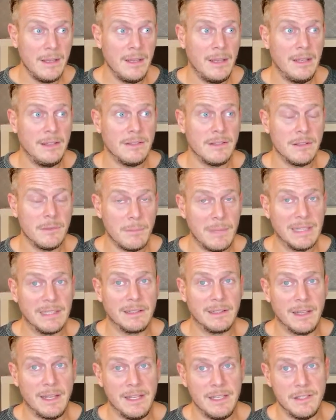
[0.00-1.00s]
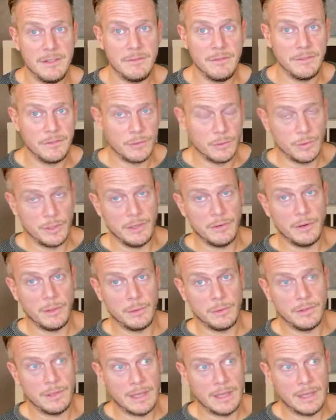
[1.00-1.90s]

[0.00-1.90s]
into the mental age of a 4-year-old,